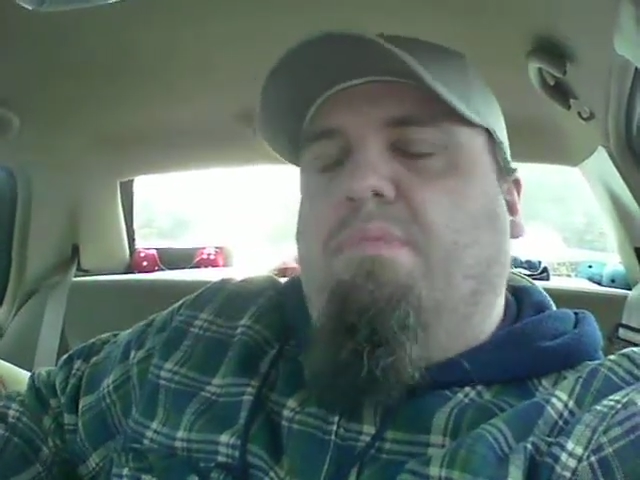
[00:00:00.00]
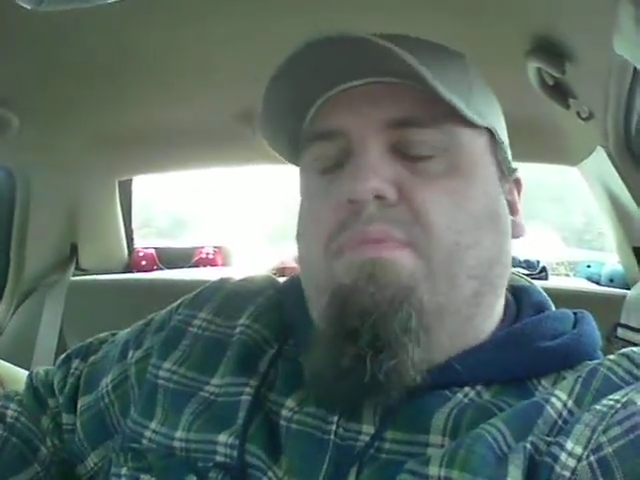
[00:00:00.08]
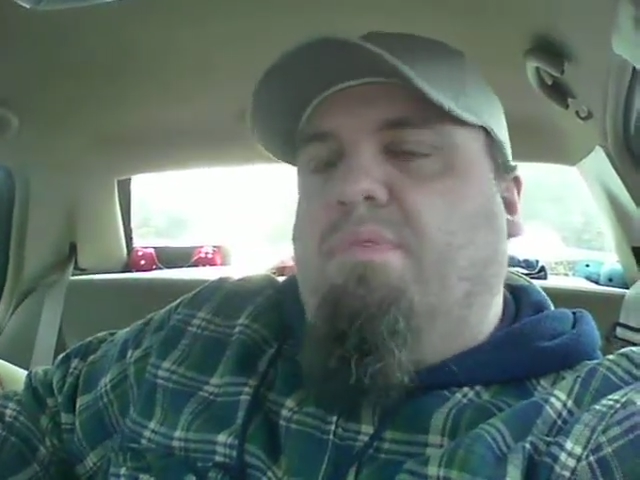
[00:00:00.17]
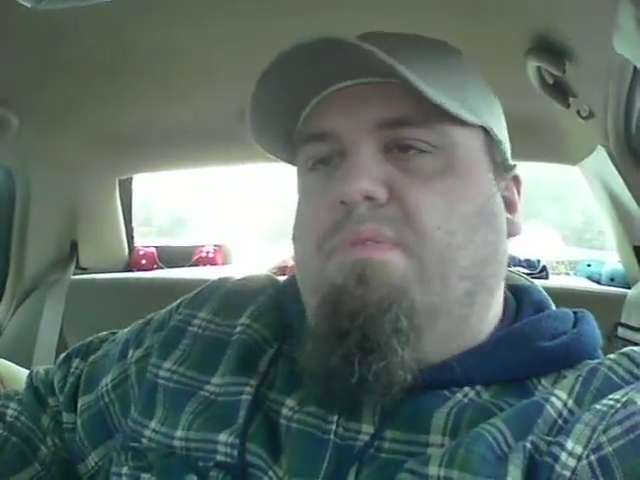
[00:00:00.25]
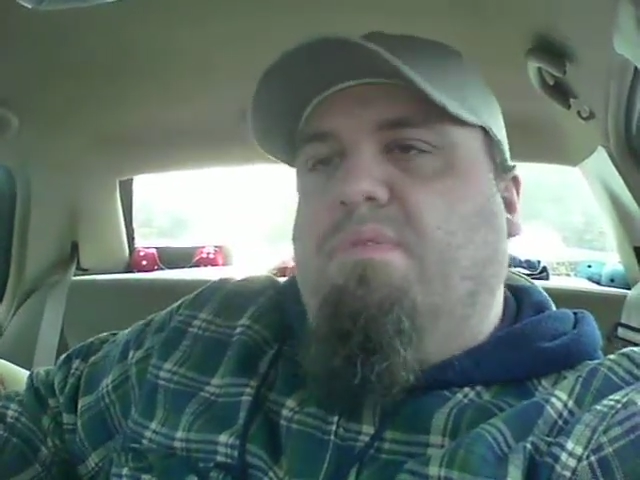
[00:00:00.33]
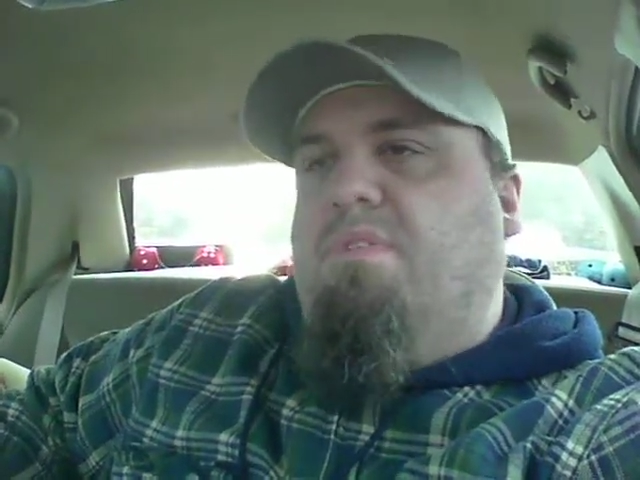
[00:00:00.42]

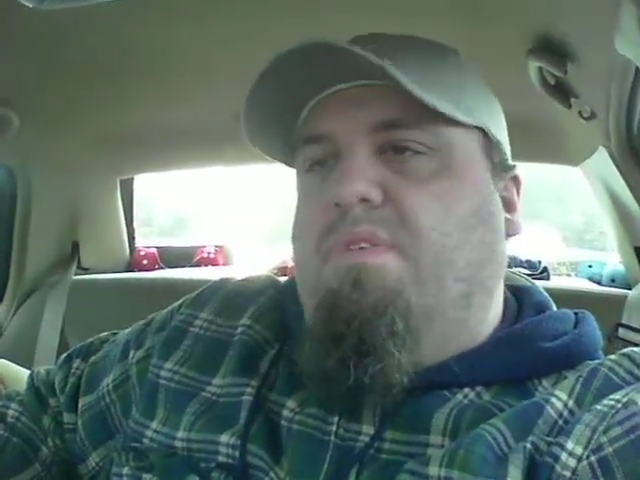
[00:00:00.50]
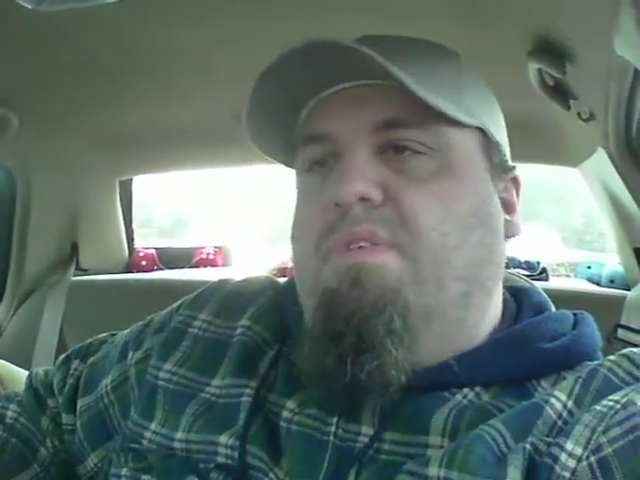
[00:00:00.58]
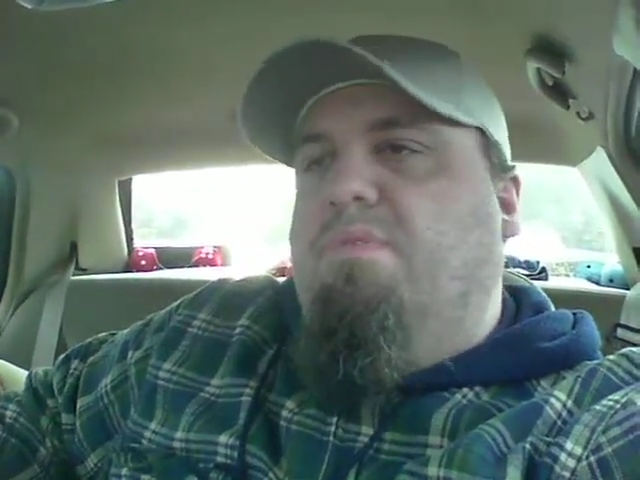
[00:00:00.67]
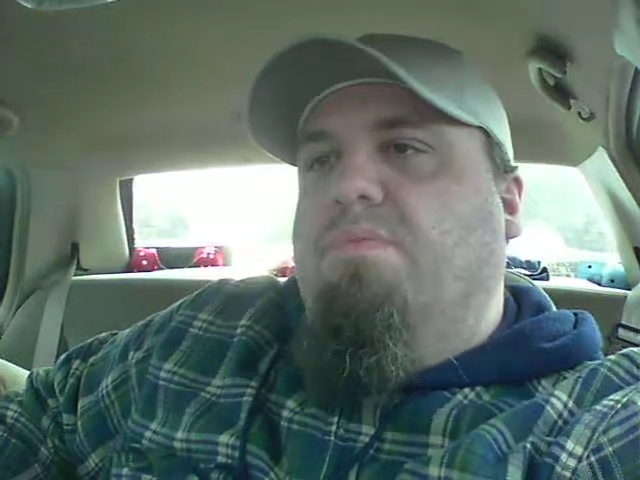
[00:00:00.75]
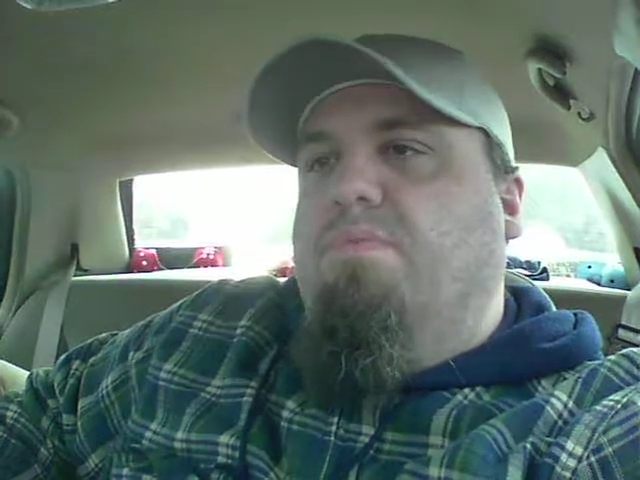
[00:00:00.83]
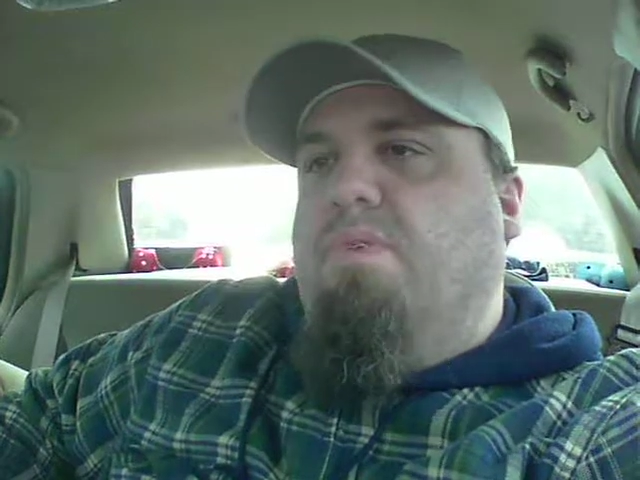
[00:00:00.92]
and she
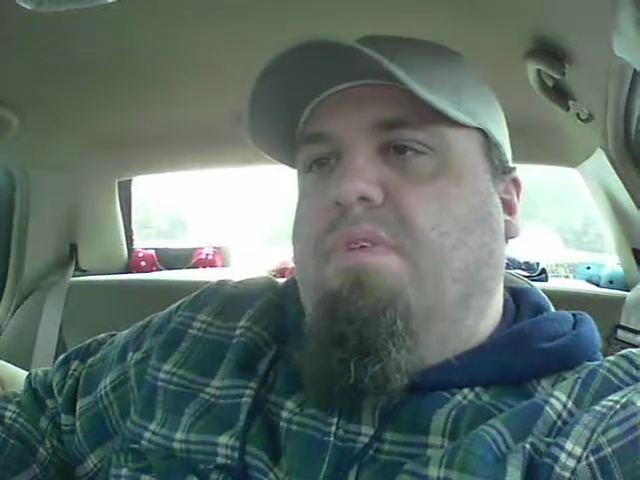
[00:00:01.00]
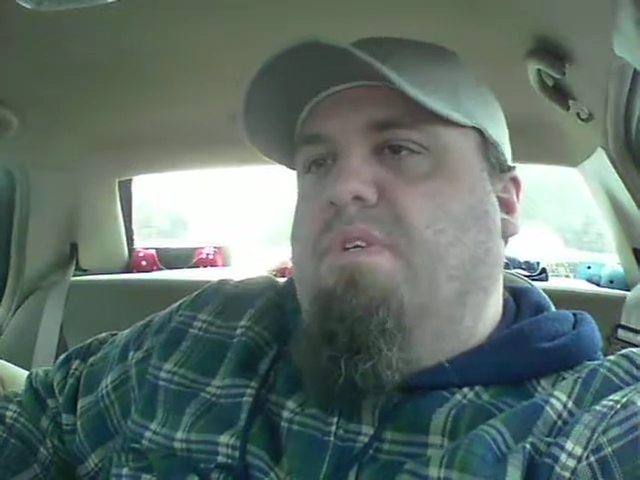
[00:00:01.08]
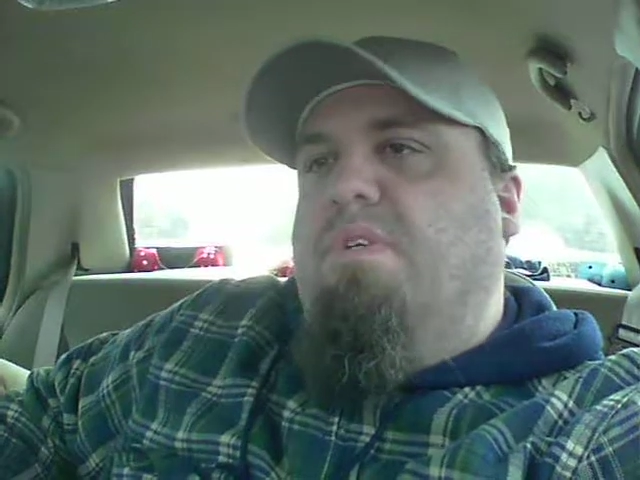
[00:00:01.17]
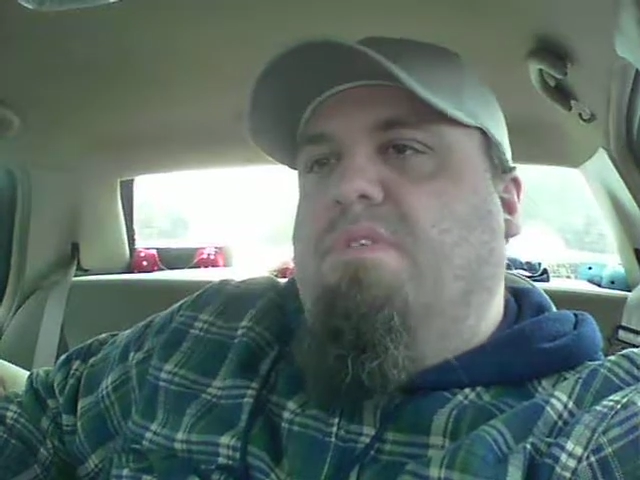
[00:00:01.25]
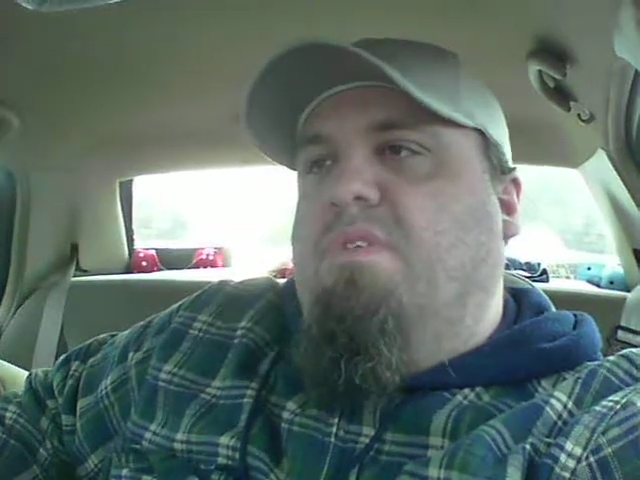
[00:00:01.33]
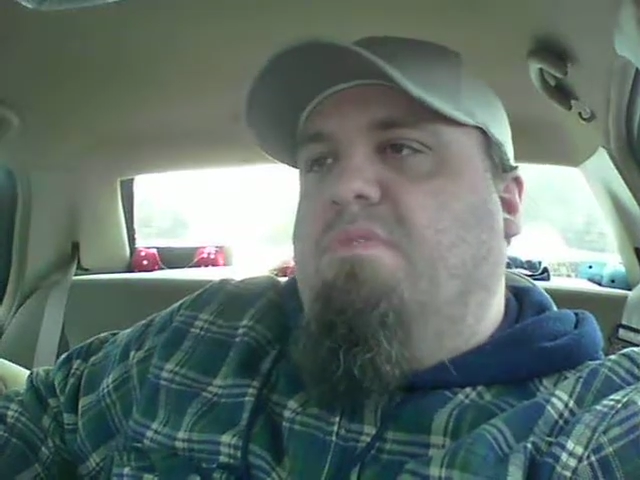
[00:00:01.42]
really
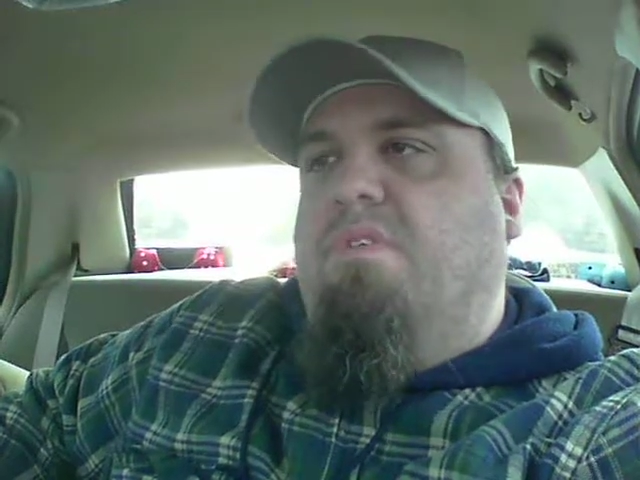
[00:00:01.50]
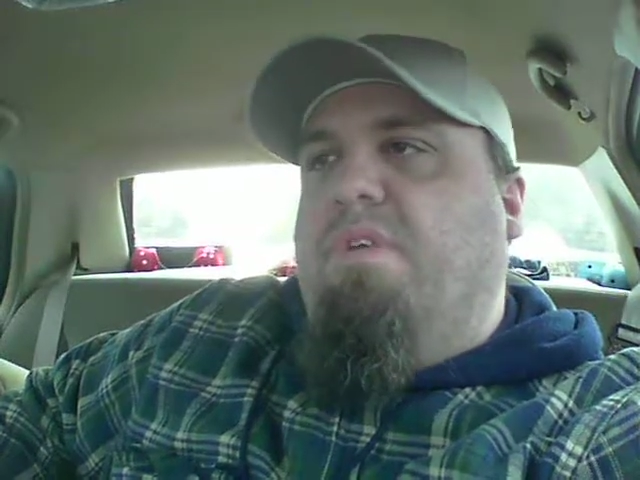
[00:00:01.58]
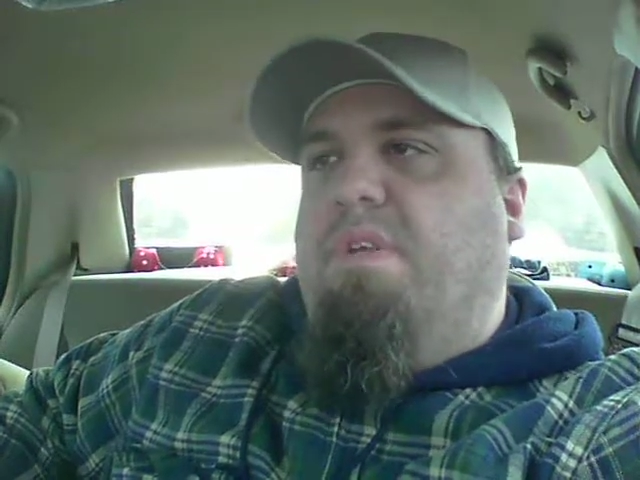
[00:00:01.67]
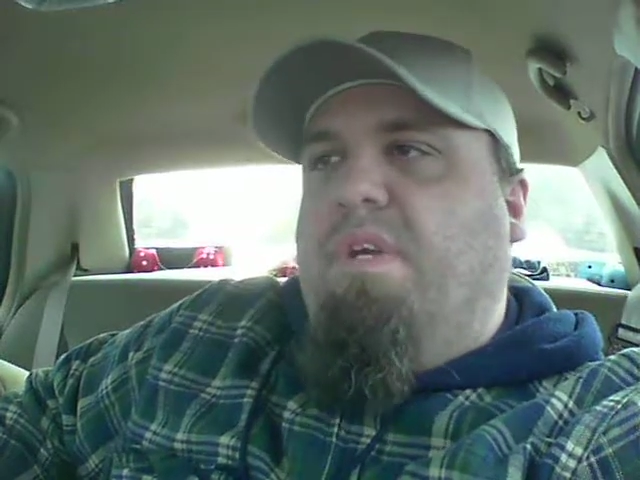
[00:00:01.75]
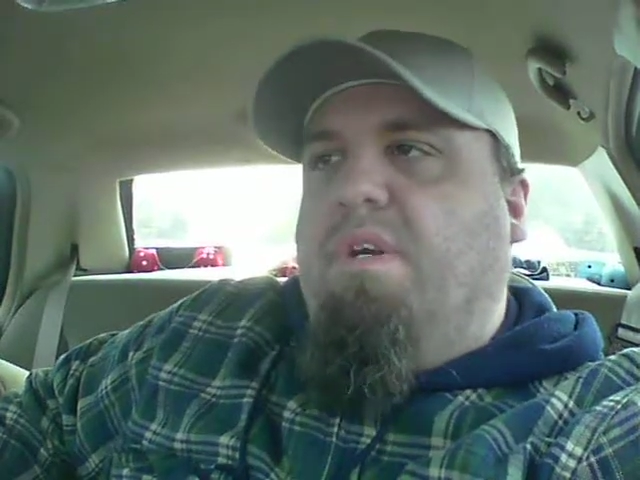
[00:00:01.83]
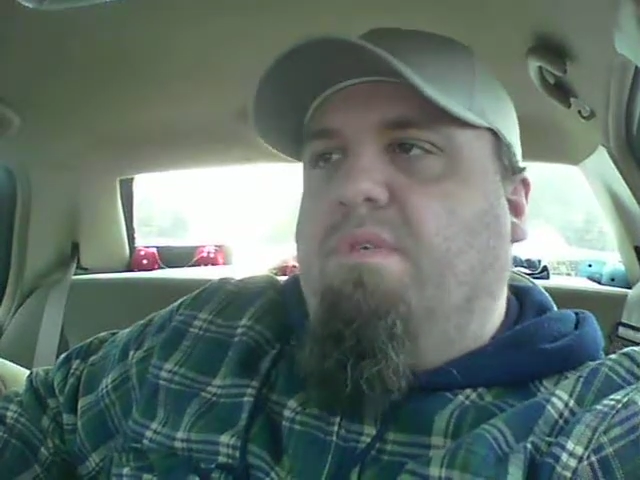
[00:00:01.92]
isn't right
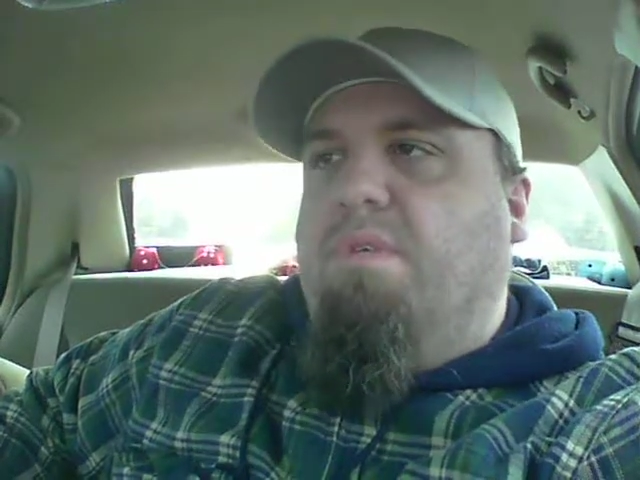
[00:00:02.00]
now.